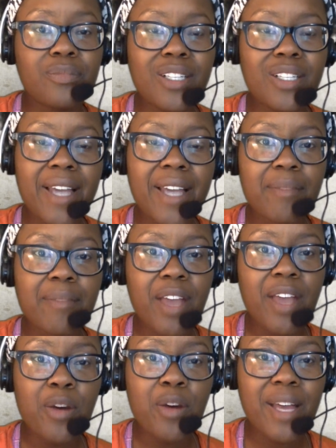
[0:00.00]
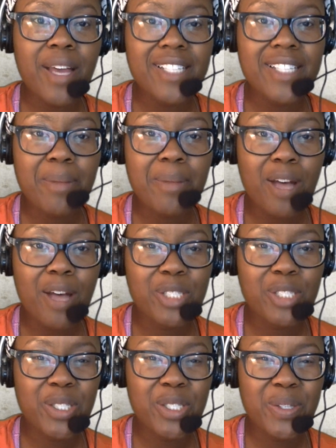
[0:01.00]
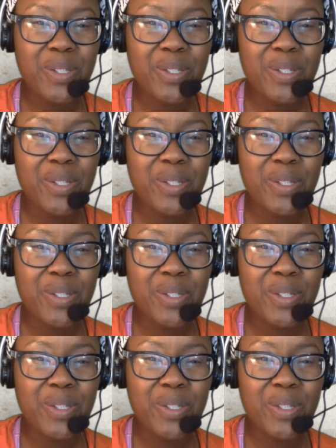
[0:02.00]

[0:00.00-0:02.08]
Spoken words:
Okay, I hope that tip helps you,